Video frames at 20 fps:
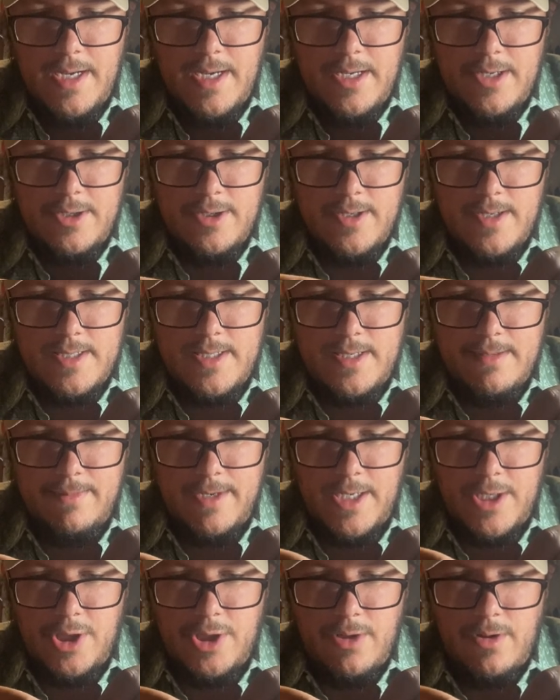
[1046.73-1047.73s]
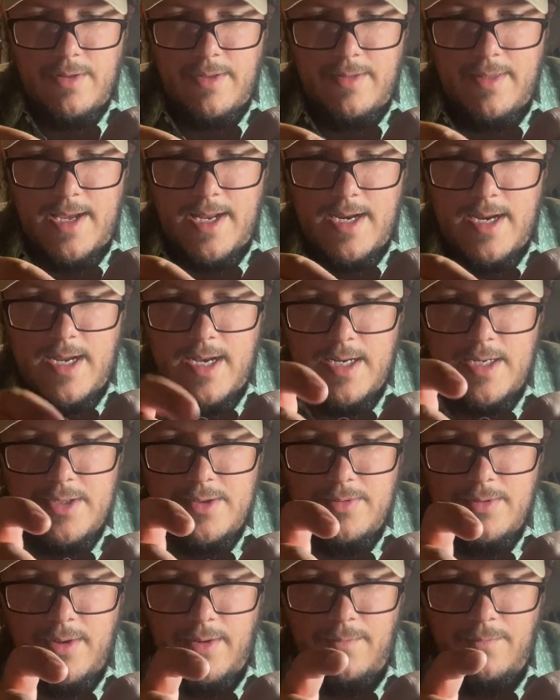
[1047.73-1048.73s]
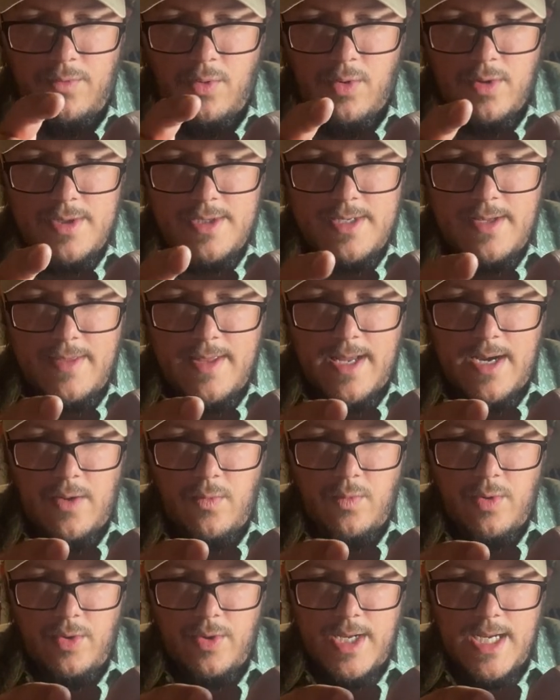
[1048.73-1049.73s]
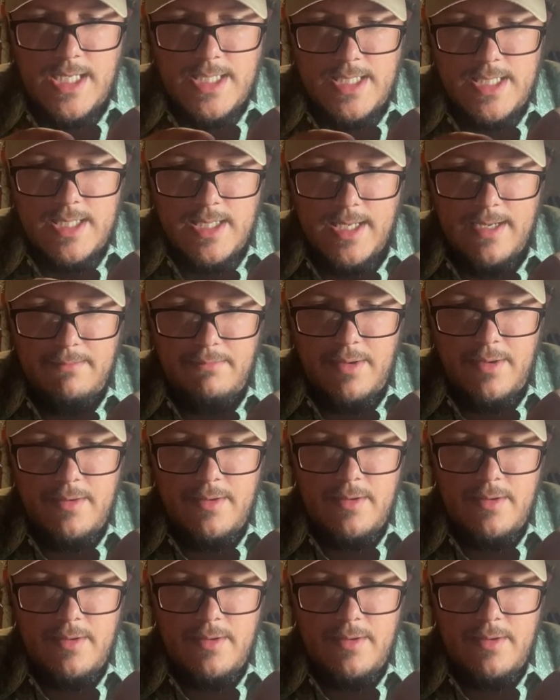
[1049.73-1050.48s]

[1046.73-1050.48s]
just to make sure that that knot is reinforced and that it will not slip.